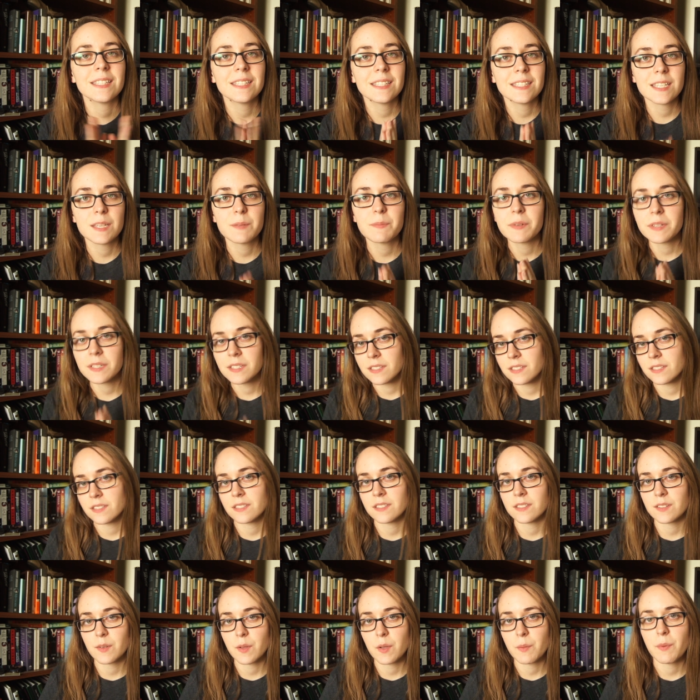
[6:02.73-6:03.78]

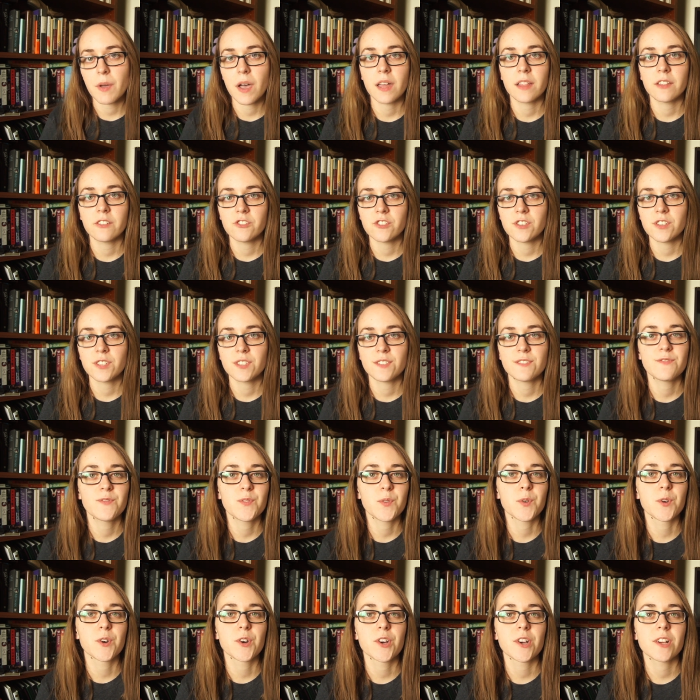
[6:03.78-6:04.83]
deepest apologies
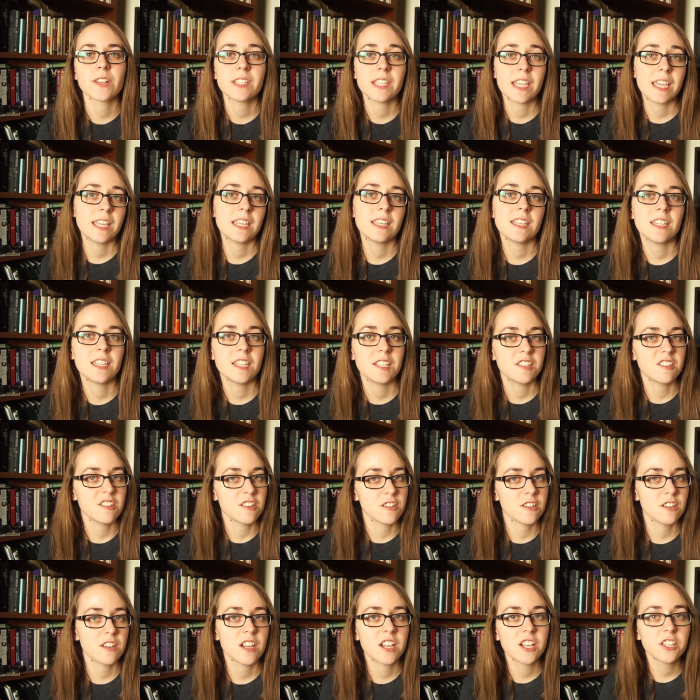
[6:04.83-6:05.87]
for
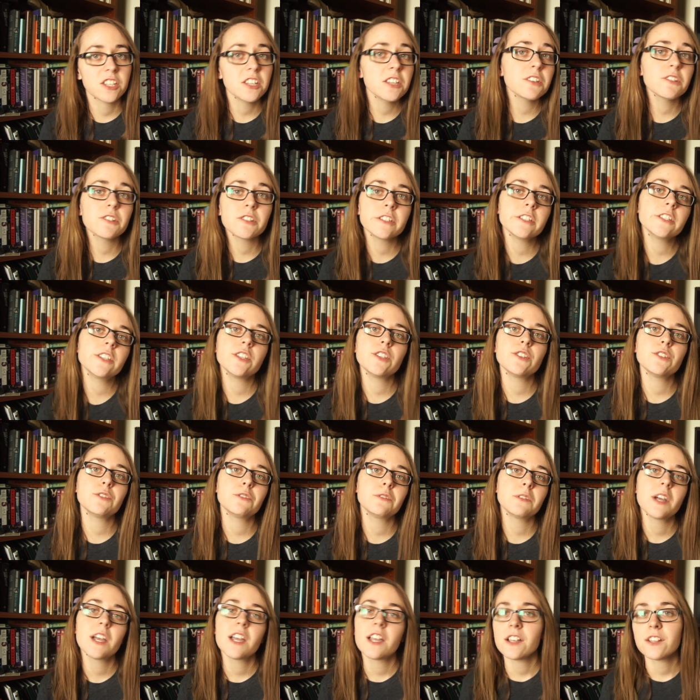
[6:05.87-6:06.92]
taking a year or
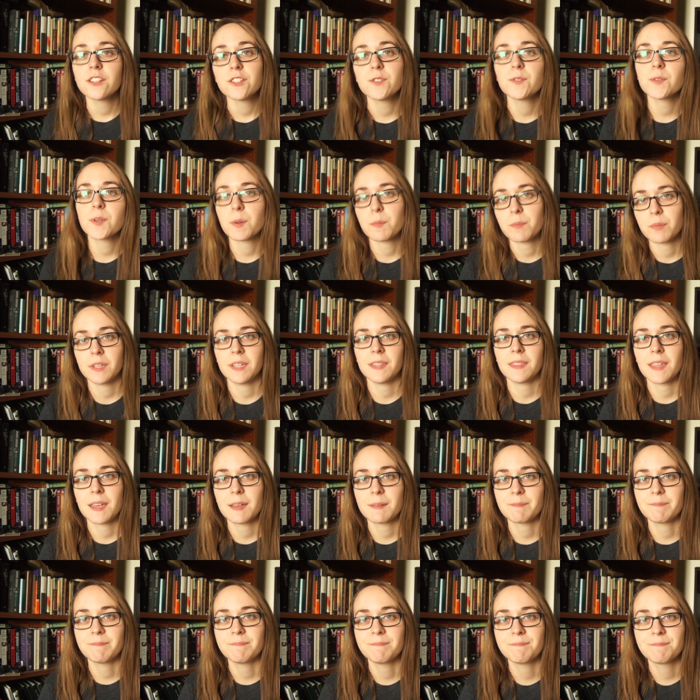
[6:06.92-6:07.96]
two to complete
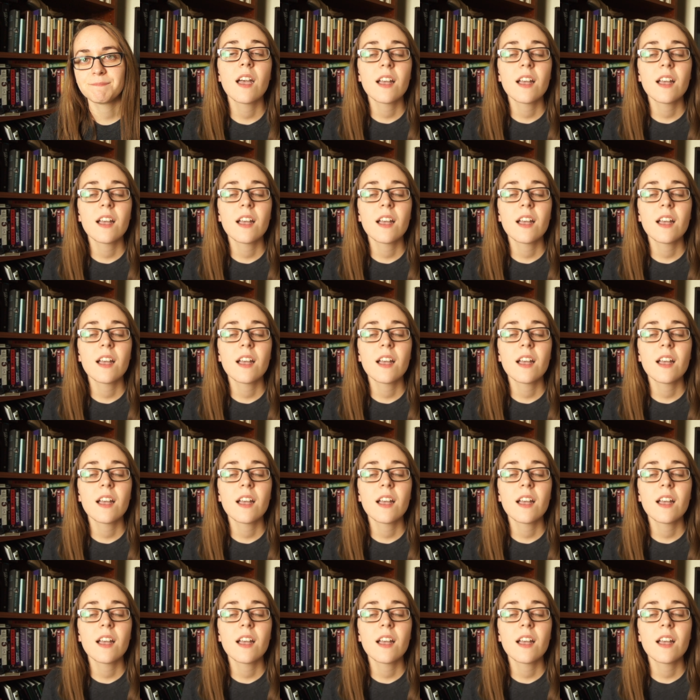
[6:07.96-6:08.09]
them.